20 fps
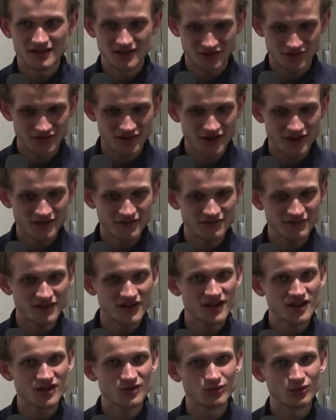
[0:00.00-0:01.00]
Then
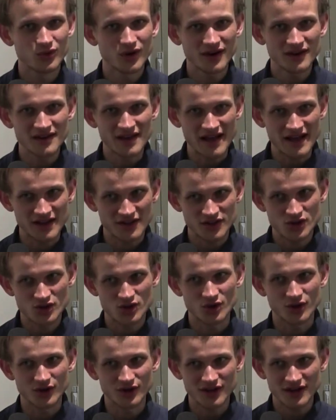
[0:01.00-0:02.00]
phase one adds
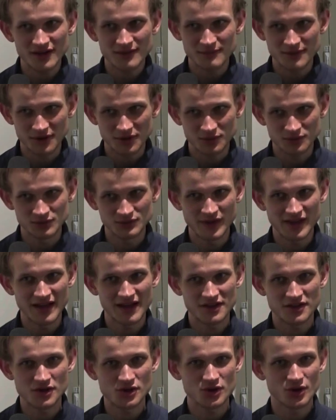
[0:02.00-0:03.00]
sharding, but it only
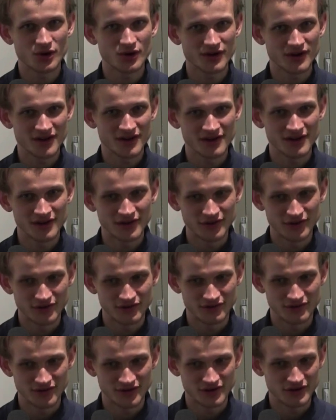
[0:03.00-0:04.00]
adds sharding
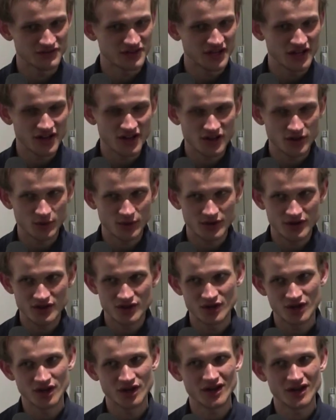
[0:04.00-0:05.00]
of kind of data
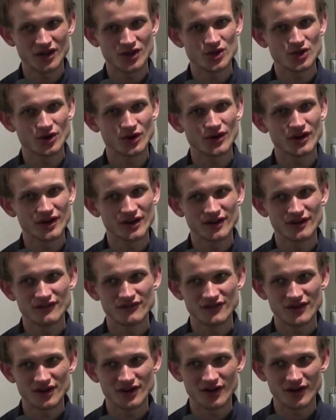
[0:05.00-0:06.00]
storage and not sharding
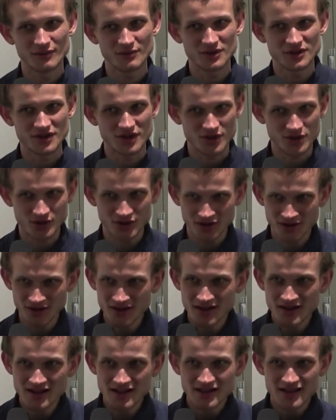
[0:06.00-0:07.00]
of computation.
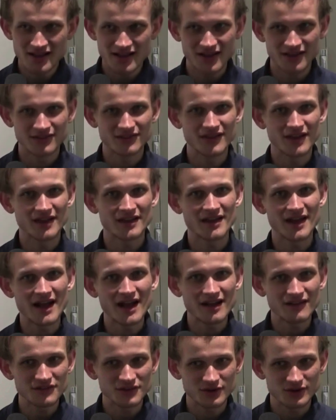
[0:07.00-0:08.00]
And then
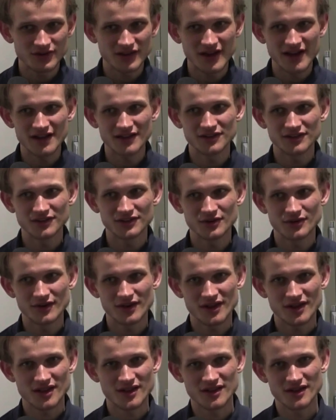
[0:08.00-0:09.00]
after that, there
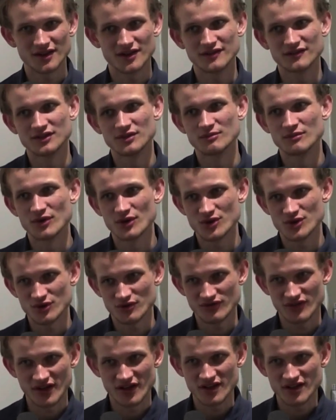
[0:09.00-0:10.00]
is kind of the merger
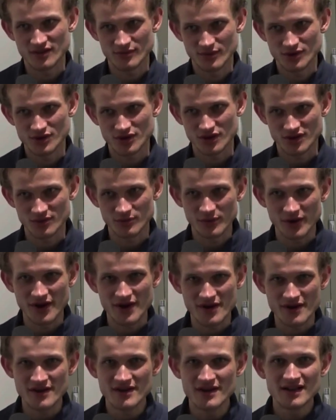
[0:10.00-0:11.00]
phase, which is
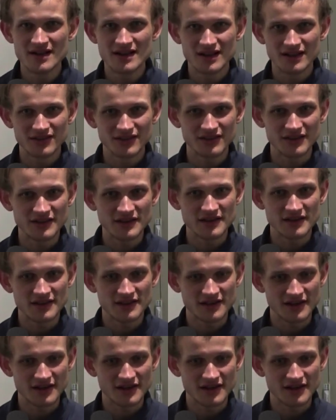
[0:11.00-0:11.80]
where the